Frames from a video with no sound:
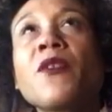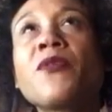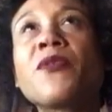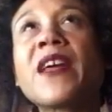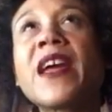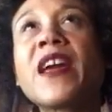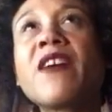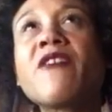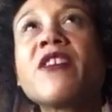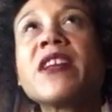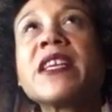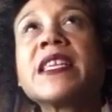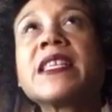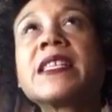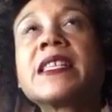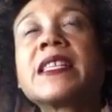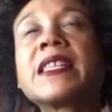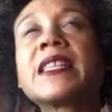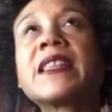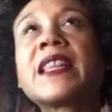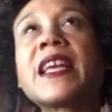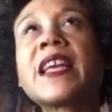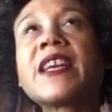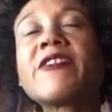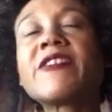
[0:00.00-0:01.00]
there is
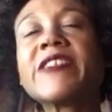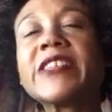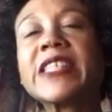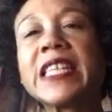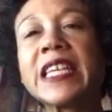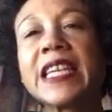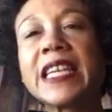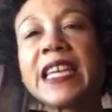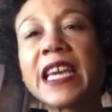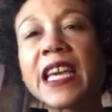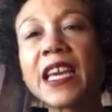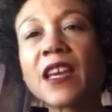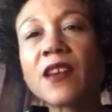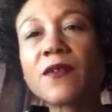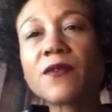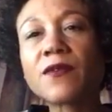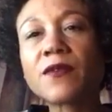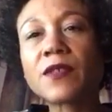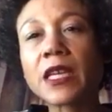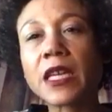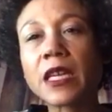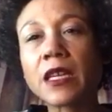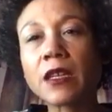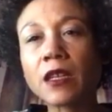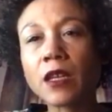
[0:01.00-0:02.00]
a
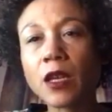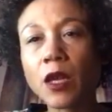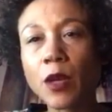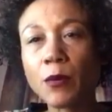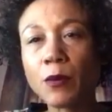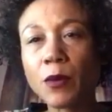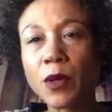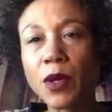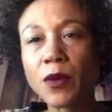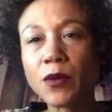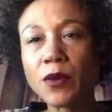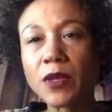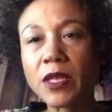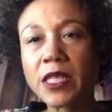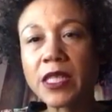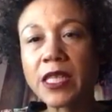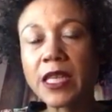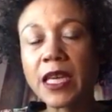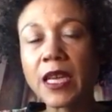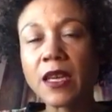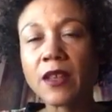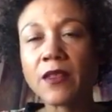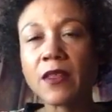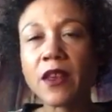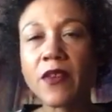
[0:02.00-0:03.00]
gift in
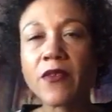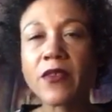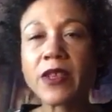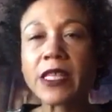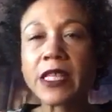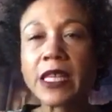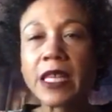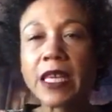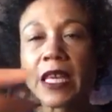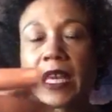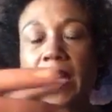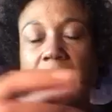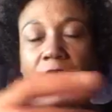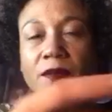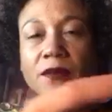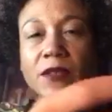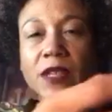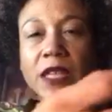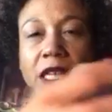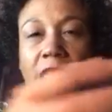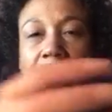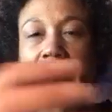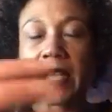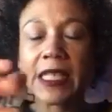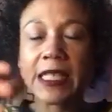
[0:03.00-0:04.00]
community. There is a gift
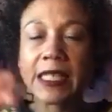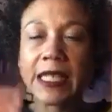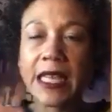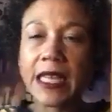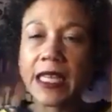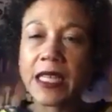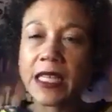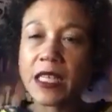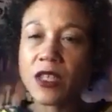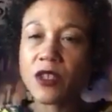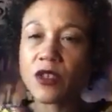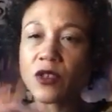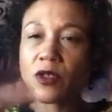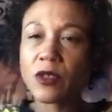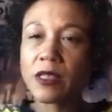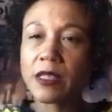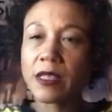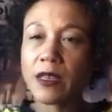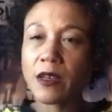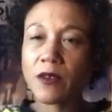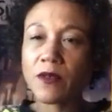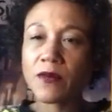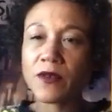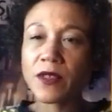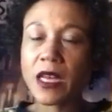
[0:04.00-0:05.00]
in extending
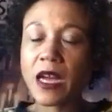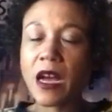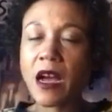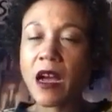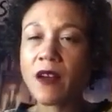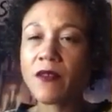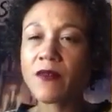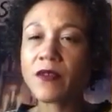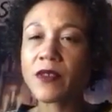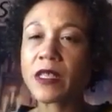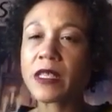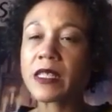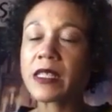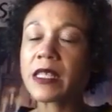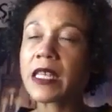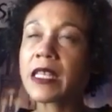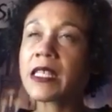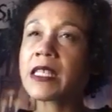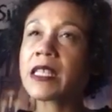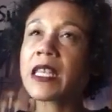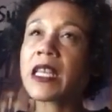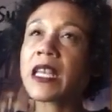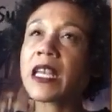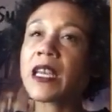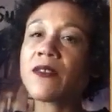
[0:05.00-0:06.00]
yourself to others.
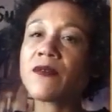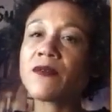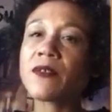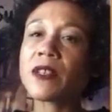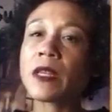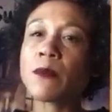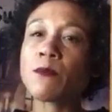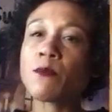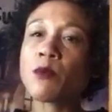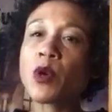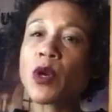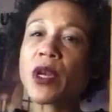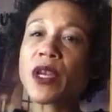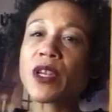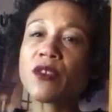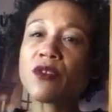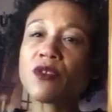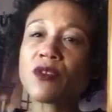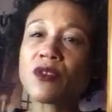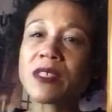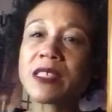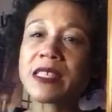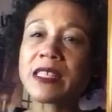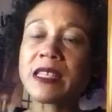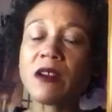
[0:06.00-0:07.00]
There's a gift in putting
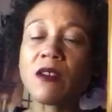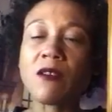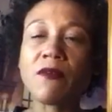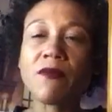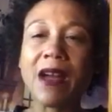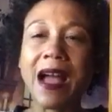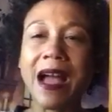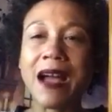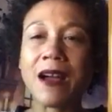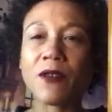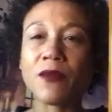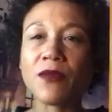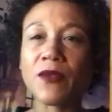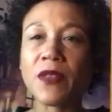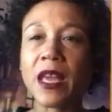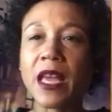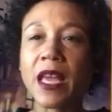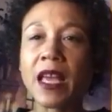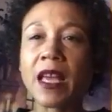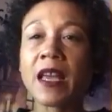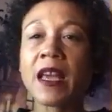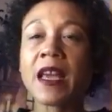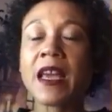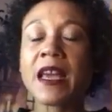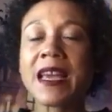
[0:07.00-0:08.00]
yourself out
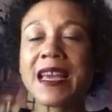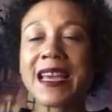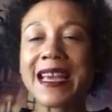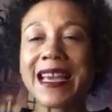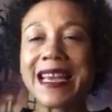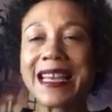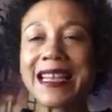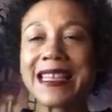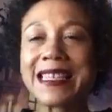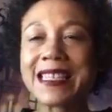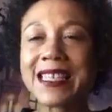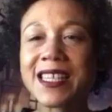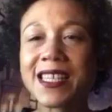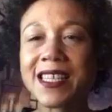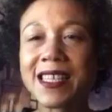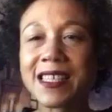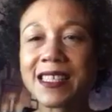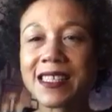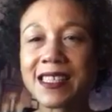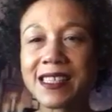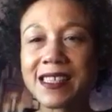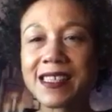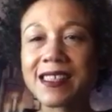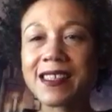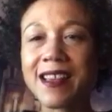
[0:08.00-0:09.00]
there into
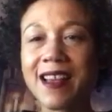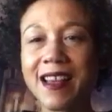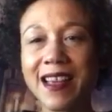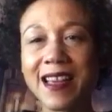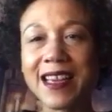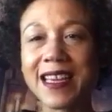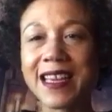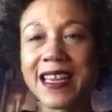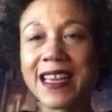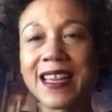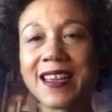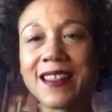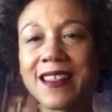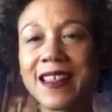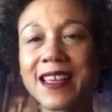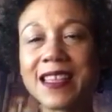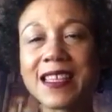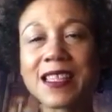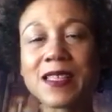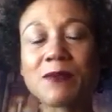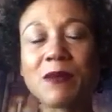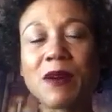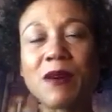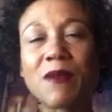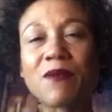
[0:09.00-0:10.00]
society
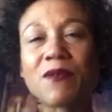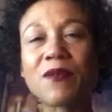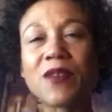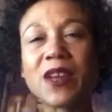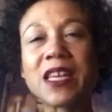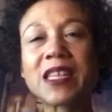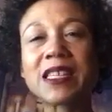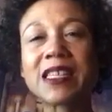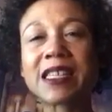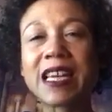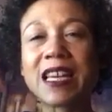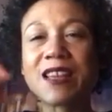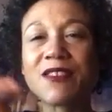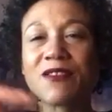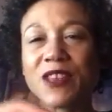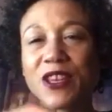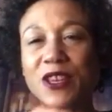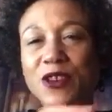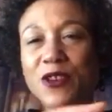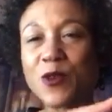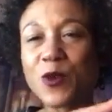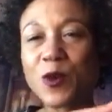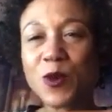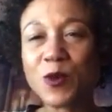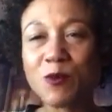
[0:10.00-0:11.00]
this month. It's saying that
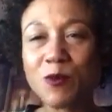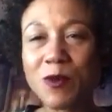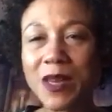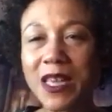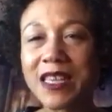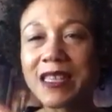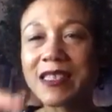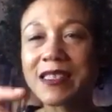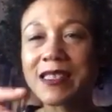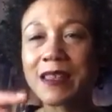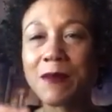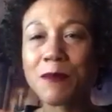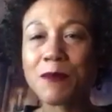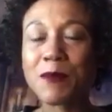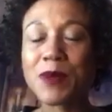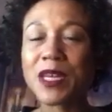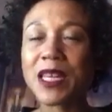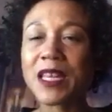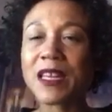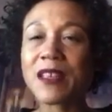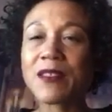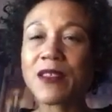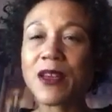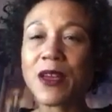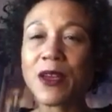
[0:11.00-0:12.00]
you could meet
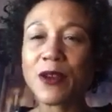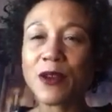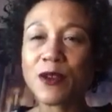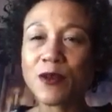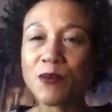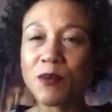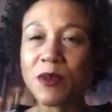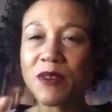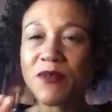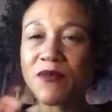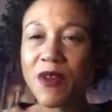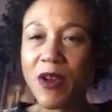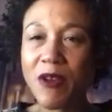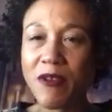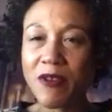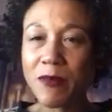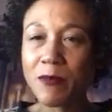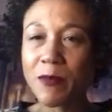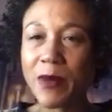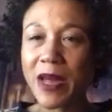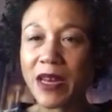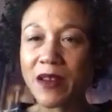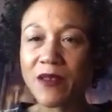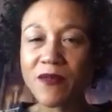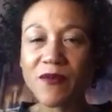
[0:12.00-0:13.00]
somebody that could be very
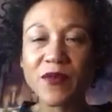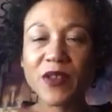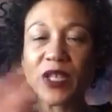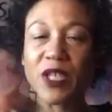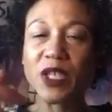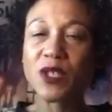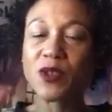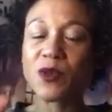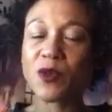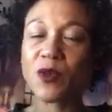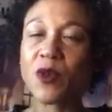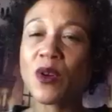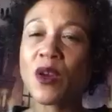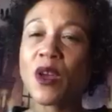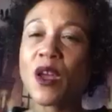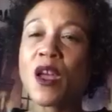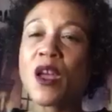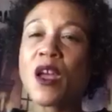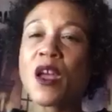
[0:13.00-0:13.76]
beneficial